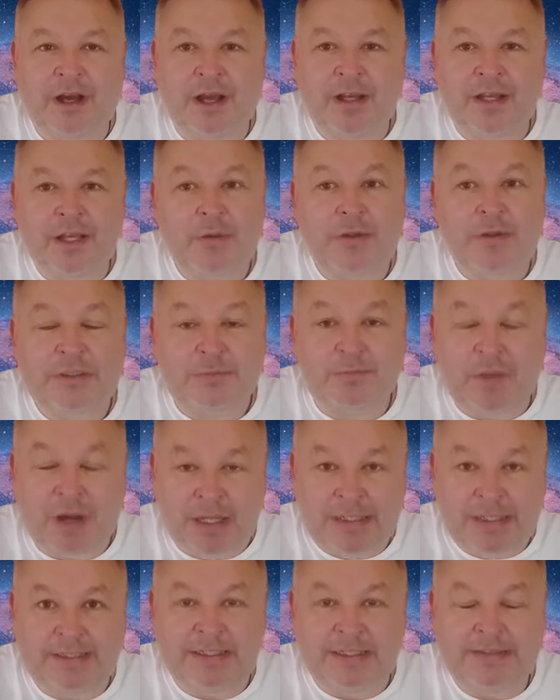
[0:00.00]
I know it's
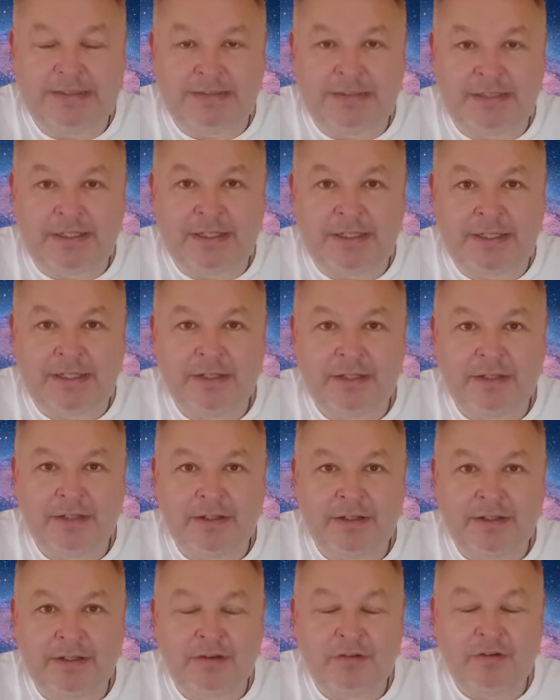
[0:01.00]
my destiny
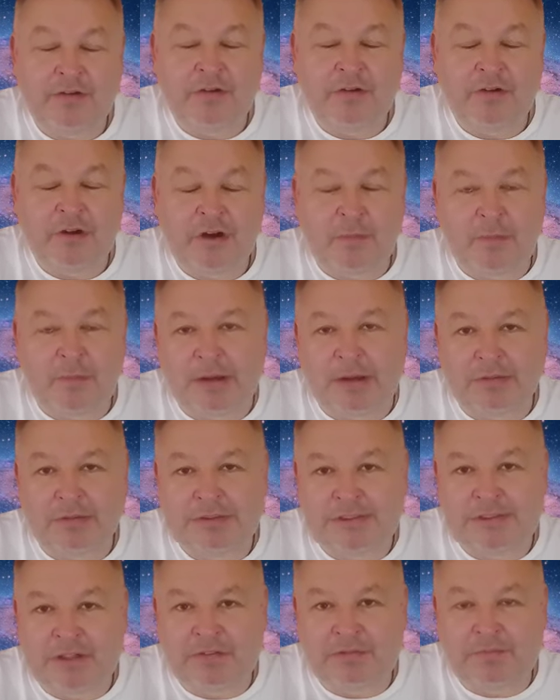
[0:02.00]
about
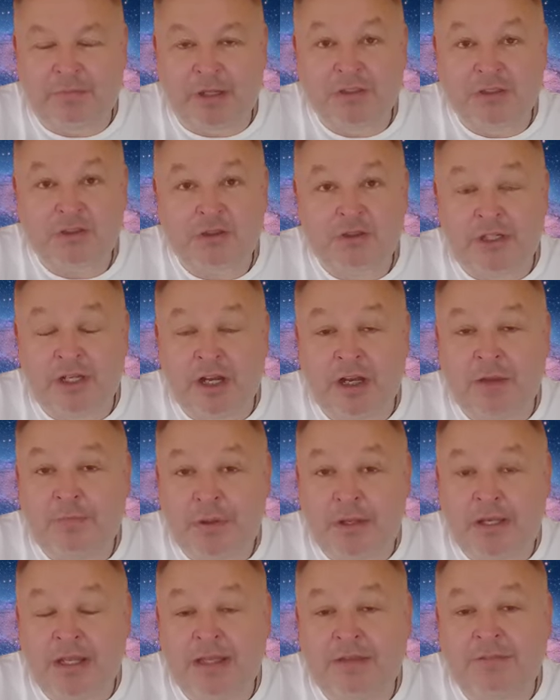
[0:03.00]
self-mastery, and I
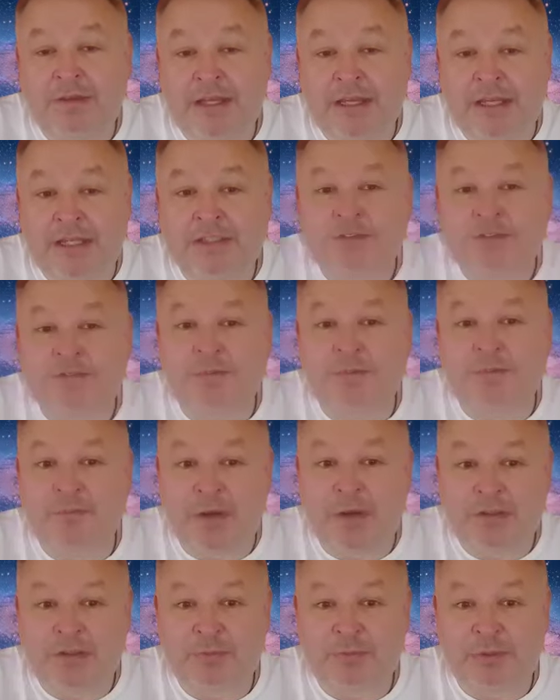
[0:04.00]
believe it is for
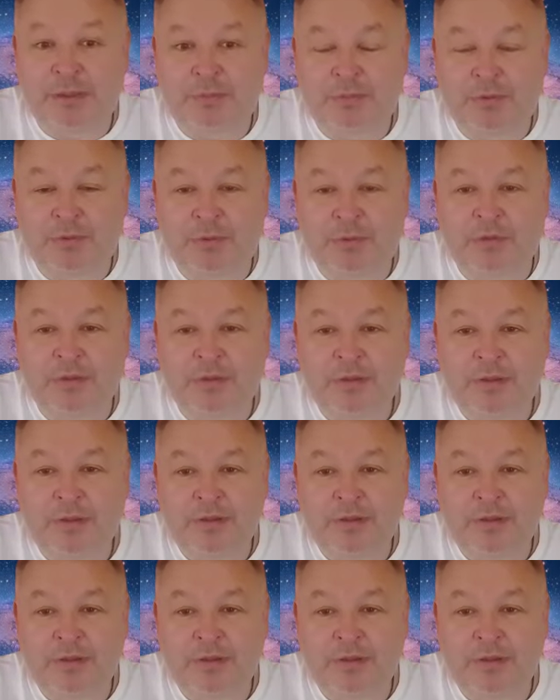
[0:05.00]
most people